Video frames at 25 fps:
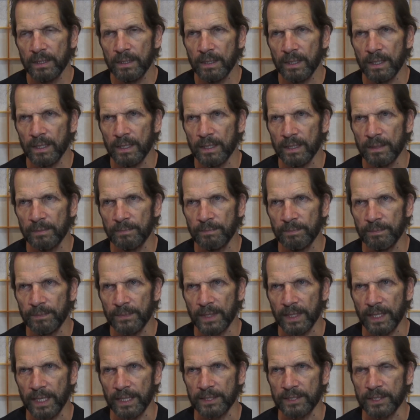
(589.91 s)
um,
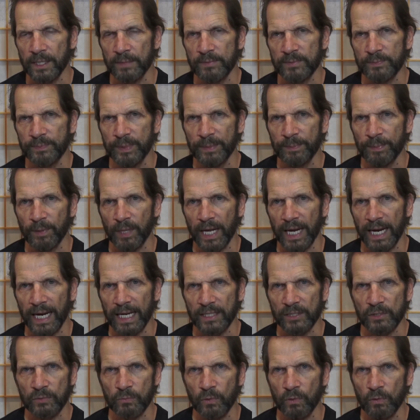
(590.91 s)
a lot of times people
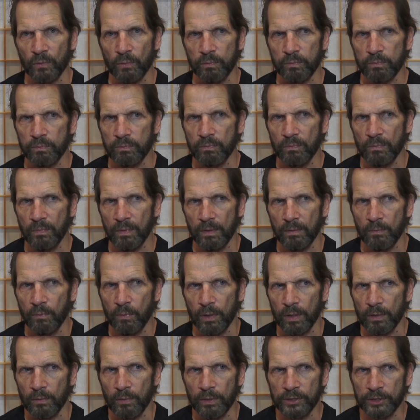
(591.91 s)
ask, well,
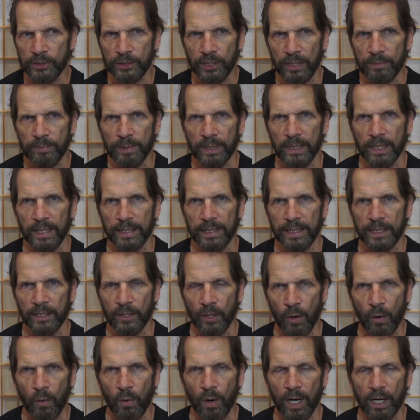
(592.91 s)
what, what should I be letting
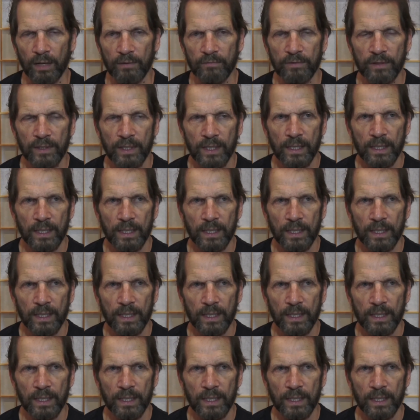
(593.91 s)
go of?